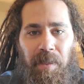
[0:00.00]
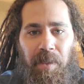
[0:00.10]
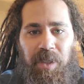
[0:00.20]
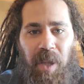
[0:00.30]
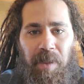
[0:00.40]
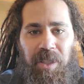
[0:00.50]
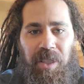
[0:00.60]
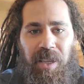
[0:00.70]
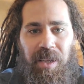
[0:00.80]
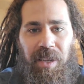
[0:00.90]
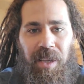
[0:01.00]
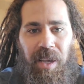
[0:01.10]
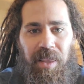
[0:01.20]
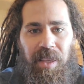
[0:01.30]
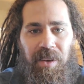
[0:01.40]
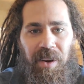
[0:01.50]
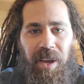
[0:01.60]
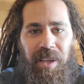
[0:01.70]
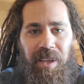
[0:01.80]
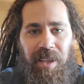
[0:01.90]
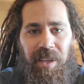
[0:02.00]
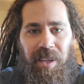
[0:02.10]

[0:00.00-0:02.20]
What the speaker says: What is that, Michigan? I think, right?